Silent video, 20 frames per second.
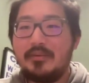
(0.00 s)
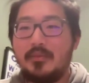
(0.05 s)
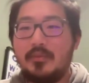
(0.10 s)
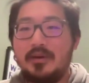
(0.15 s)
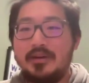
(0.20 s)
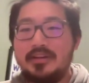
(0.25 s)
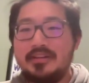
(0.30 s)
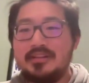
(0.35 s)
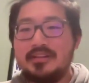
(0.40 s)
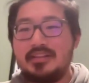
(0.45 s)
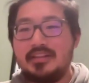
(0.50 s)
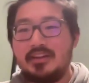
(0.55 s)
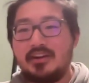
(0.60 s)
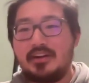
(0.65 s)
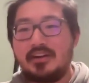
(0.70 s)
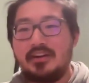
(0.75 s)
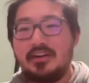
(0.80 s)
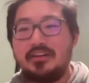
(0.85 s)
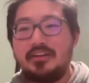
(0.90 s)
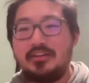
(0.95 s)
What is the
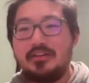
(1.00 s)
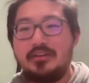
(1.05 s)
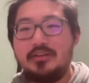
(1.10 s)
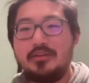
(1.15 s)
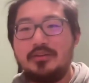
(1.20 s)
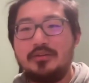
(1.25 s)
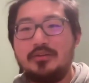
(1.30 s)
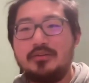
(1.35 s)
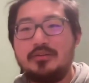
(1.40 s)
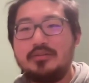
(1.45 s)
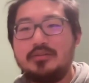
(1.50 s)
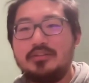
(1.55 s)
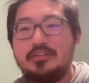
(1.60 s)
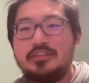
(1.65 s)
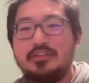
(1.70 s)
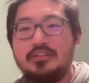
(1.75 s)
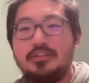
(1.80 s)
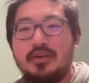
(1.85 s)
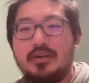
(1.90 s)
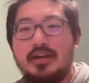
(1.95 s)
art you
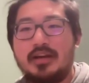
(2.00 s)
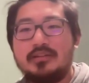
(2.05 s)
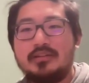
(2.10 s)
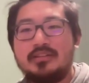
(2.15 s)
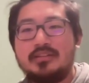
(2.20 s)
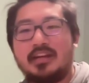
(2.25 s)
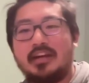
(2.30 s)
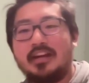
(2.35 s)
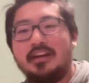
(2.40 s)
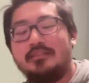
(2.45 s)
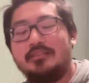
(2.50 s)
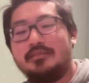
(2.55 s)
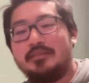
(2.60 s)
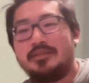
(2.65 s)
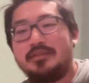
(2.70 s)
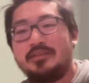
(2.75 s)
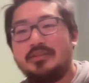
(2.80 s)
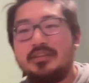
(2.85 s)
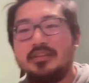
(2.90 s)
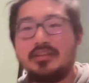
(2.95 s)
do outside of
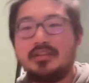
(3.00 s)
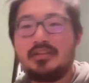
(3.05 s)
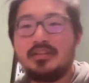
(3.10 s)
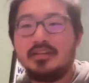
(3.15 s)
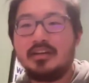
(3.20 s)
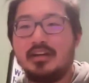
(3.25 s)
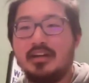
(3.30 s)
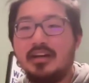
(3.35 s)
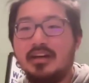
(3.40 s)
music?